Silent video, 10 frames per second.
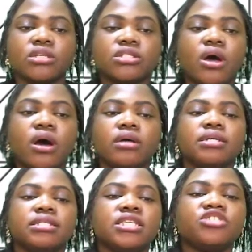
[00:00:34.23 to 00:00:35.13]
So
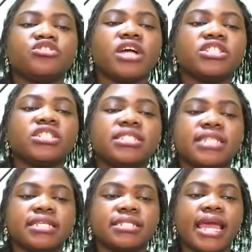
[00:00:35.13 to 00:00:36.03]
the instructions
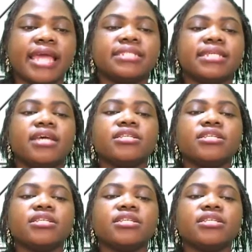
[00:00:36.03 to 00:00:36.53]
says,